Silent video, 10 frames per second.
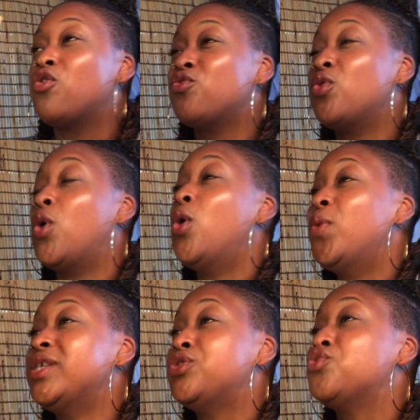or
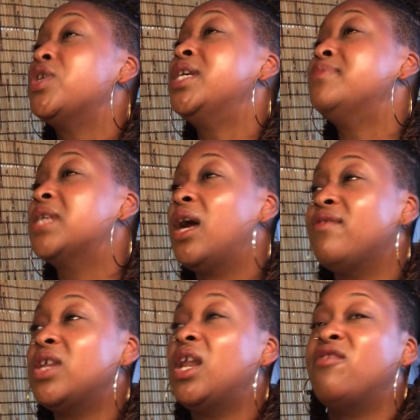always dreamed
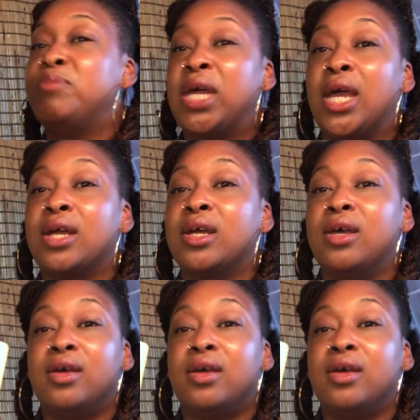of the love being